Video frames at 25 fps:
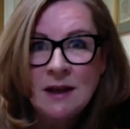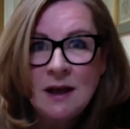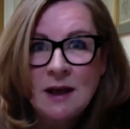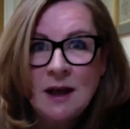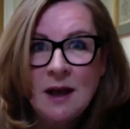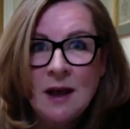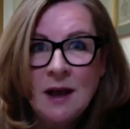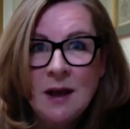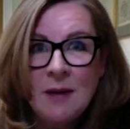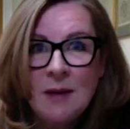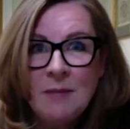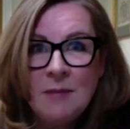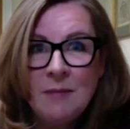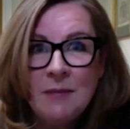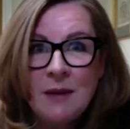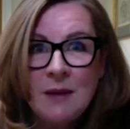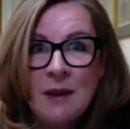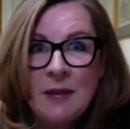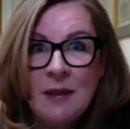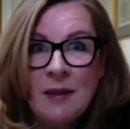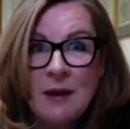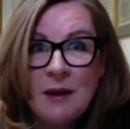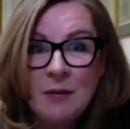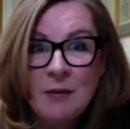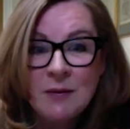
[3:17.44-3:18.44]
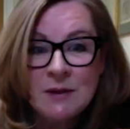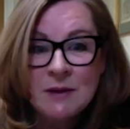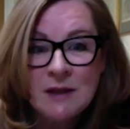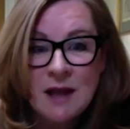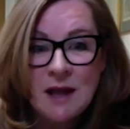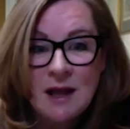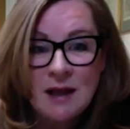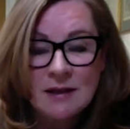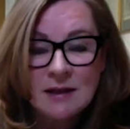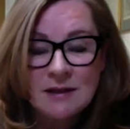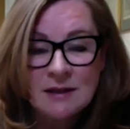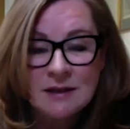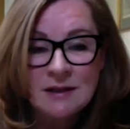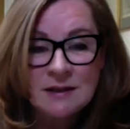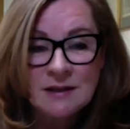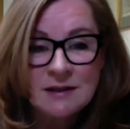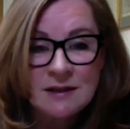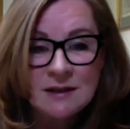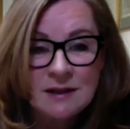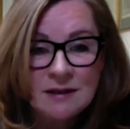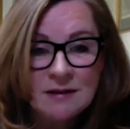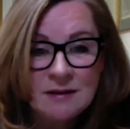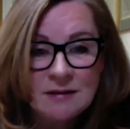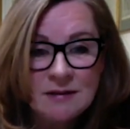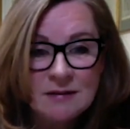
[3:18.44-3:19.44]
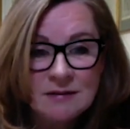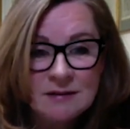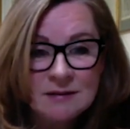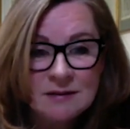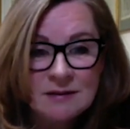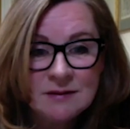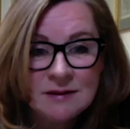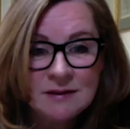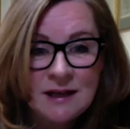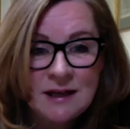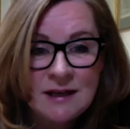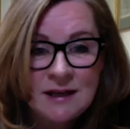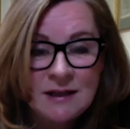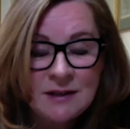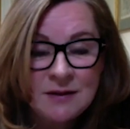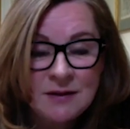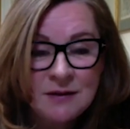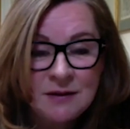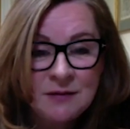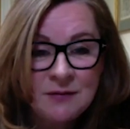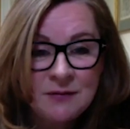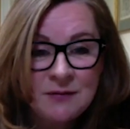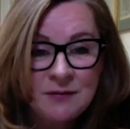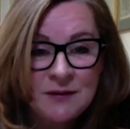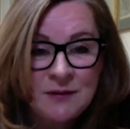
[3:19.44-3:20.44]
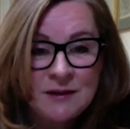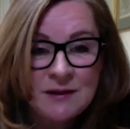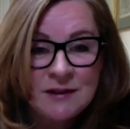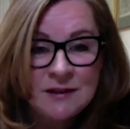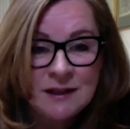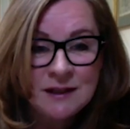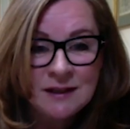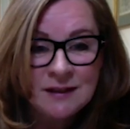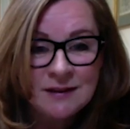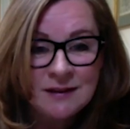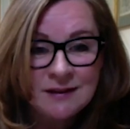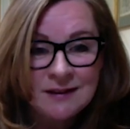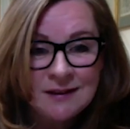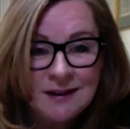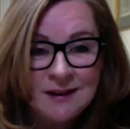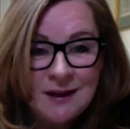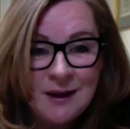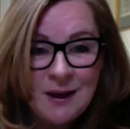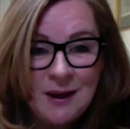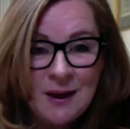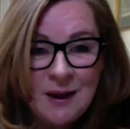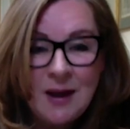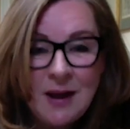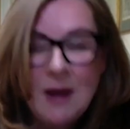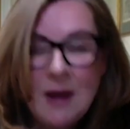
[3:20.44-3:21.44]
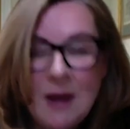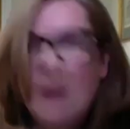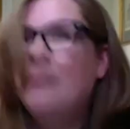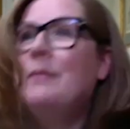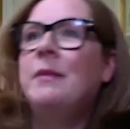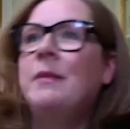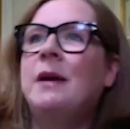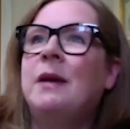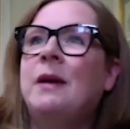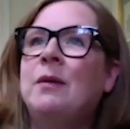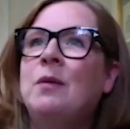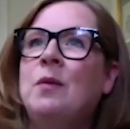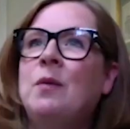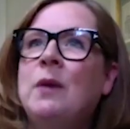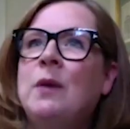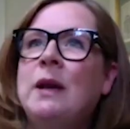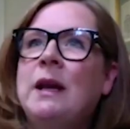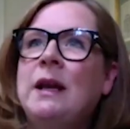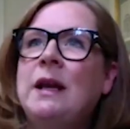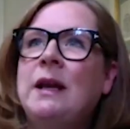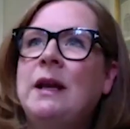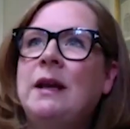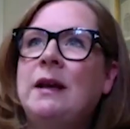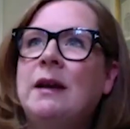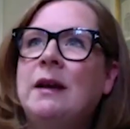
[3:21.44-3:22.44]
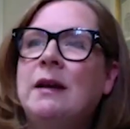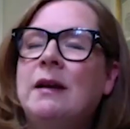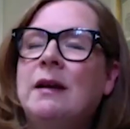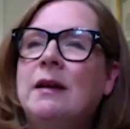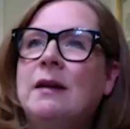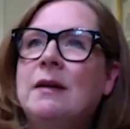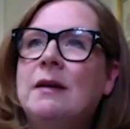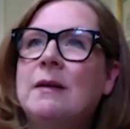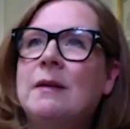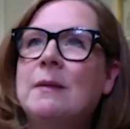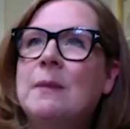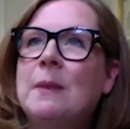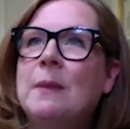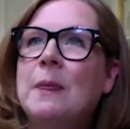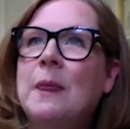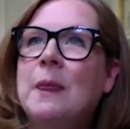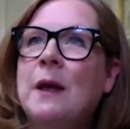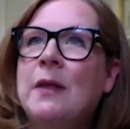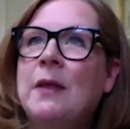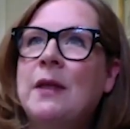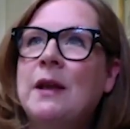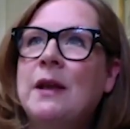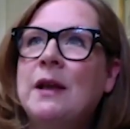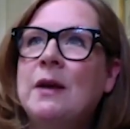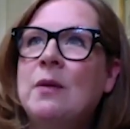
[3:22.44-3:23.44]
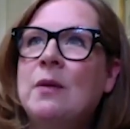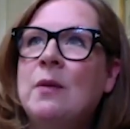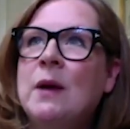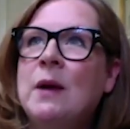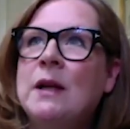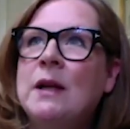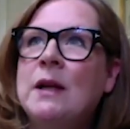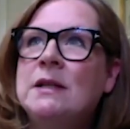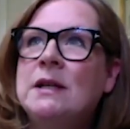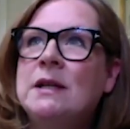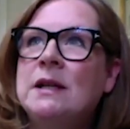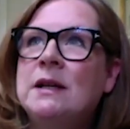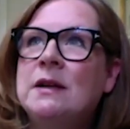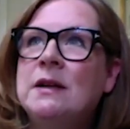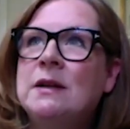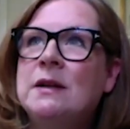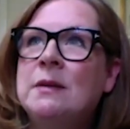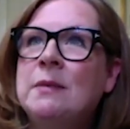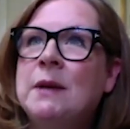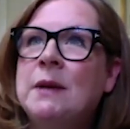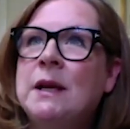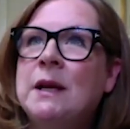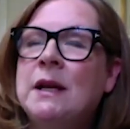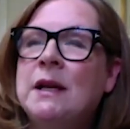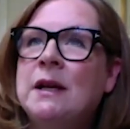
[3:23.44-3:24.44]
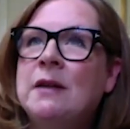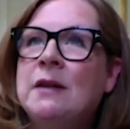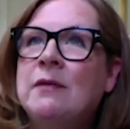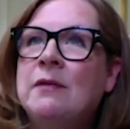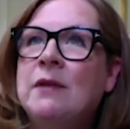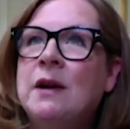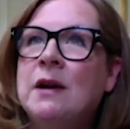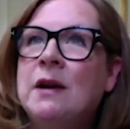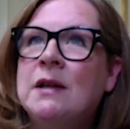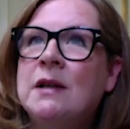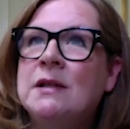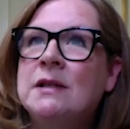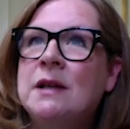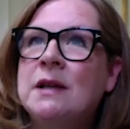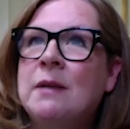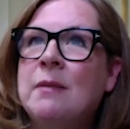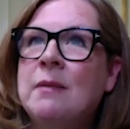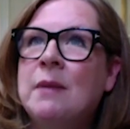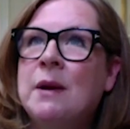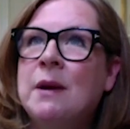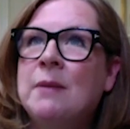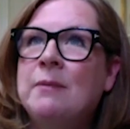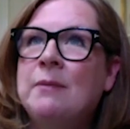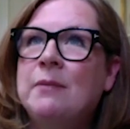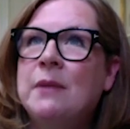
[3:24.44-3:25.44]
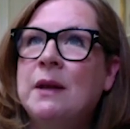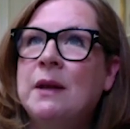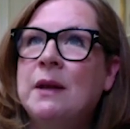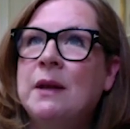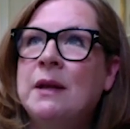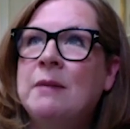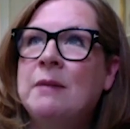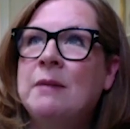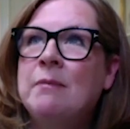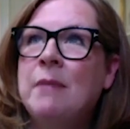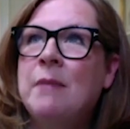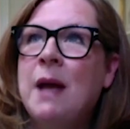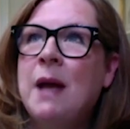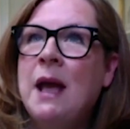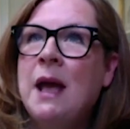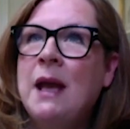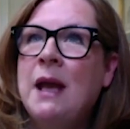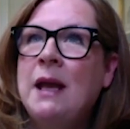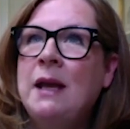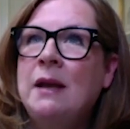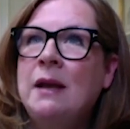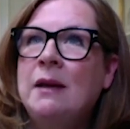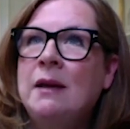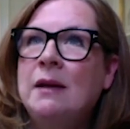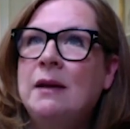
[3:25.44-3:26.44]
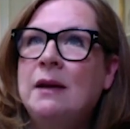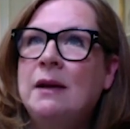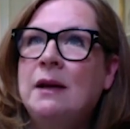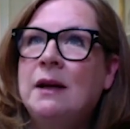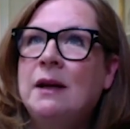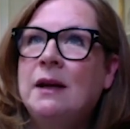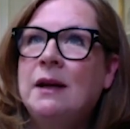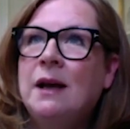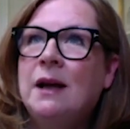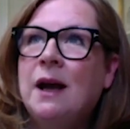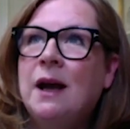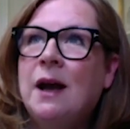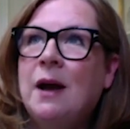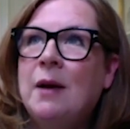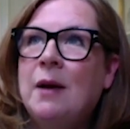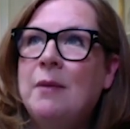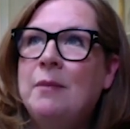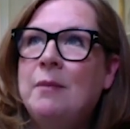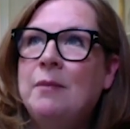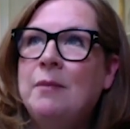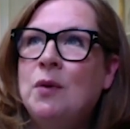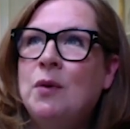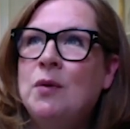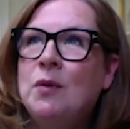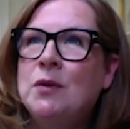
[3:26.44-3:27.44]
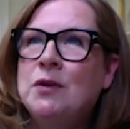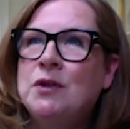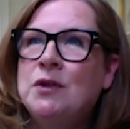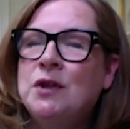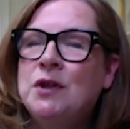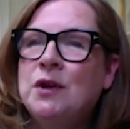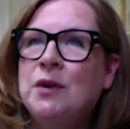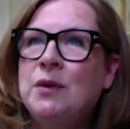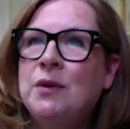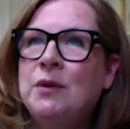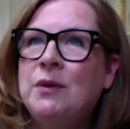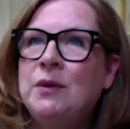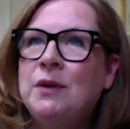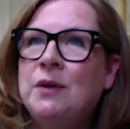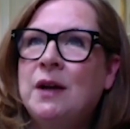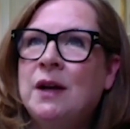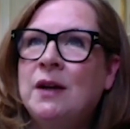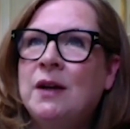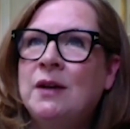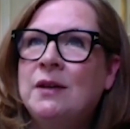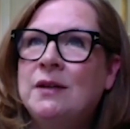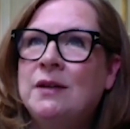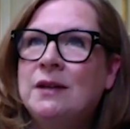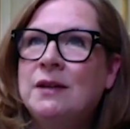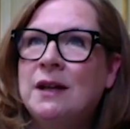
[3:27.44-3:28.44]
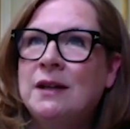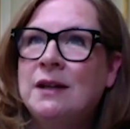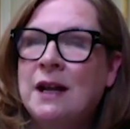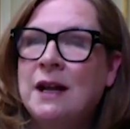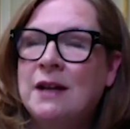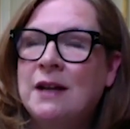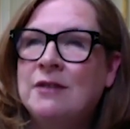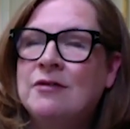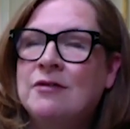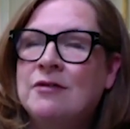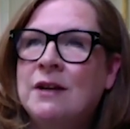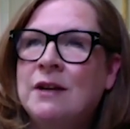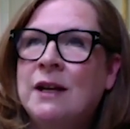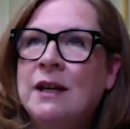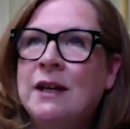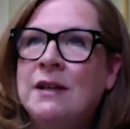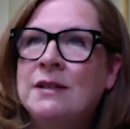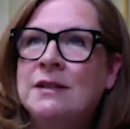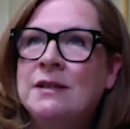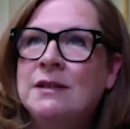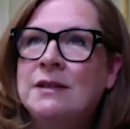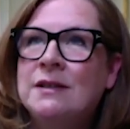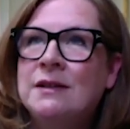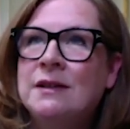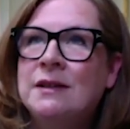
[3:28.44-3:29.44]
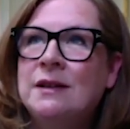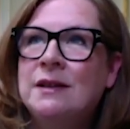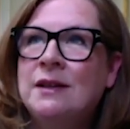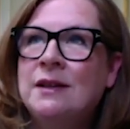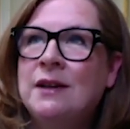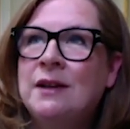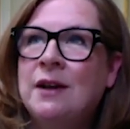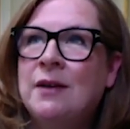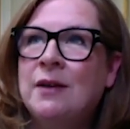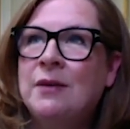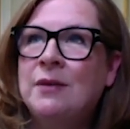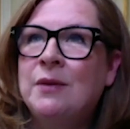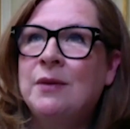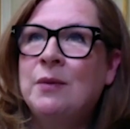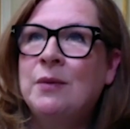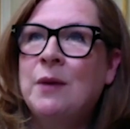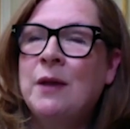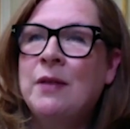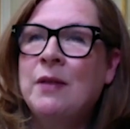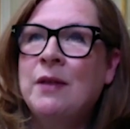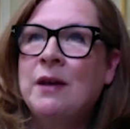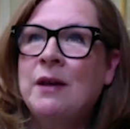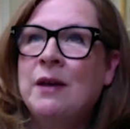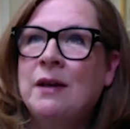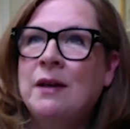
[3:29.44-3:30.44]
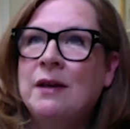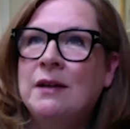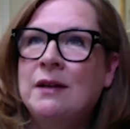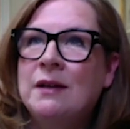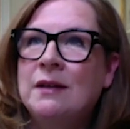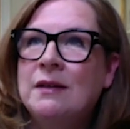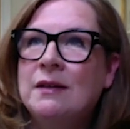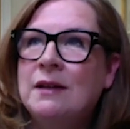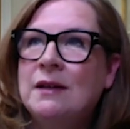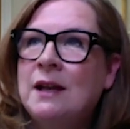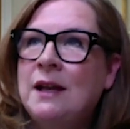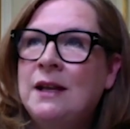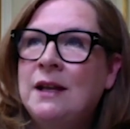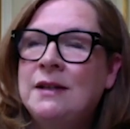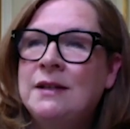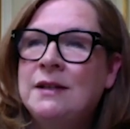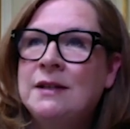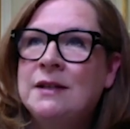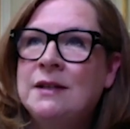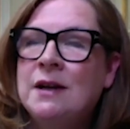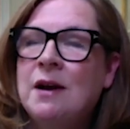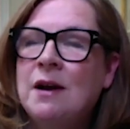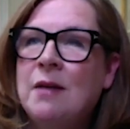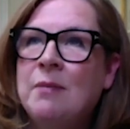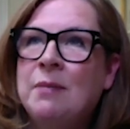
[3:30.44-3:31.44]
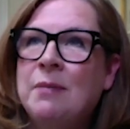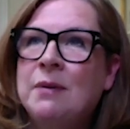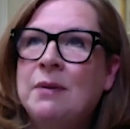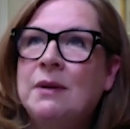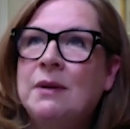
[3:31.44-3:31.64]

And that was that until date of fitting. I think it went in at the beginning of last summer in May or June, and naturally, as you know, the weather heated up